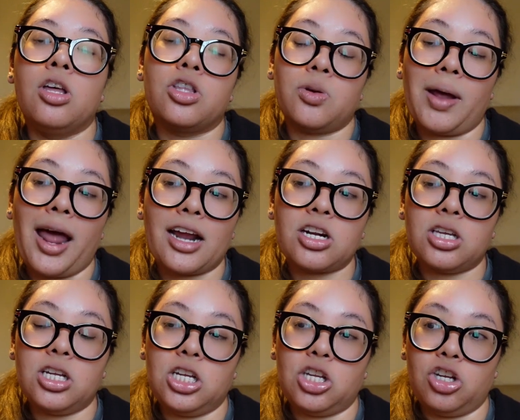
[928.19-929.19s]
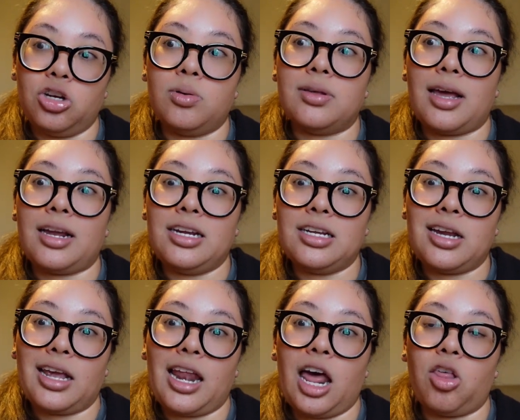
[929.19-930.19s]
So what I actually need to do is I need to
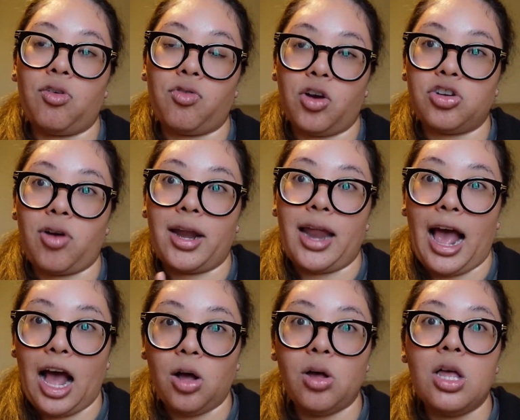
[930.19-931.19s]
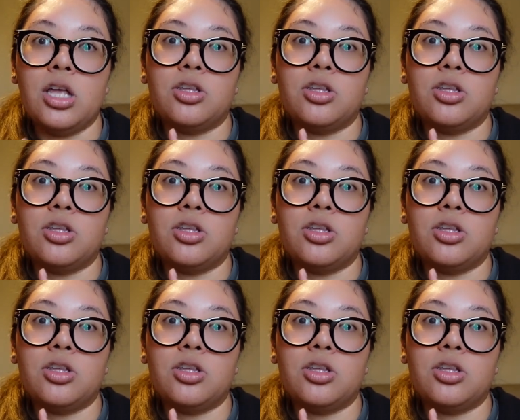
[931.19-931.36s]
take it out of the fridge right now,